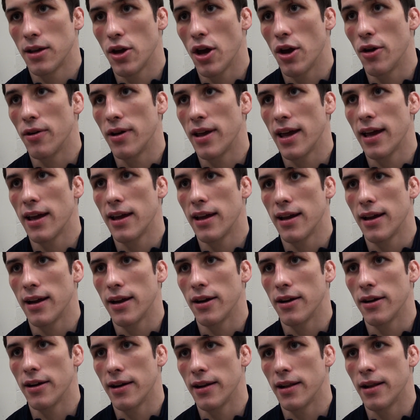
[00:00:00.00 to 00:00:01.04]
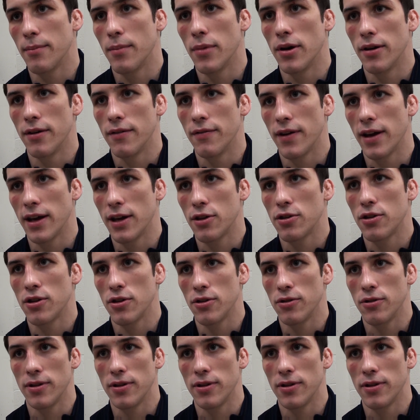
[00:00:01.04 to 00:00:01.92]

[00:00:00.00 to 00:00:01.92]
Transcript: you know get here and the motivation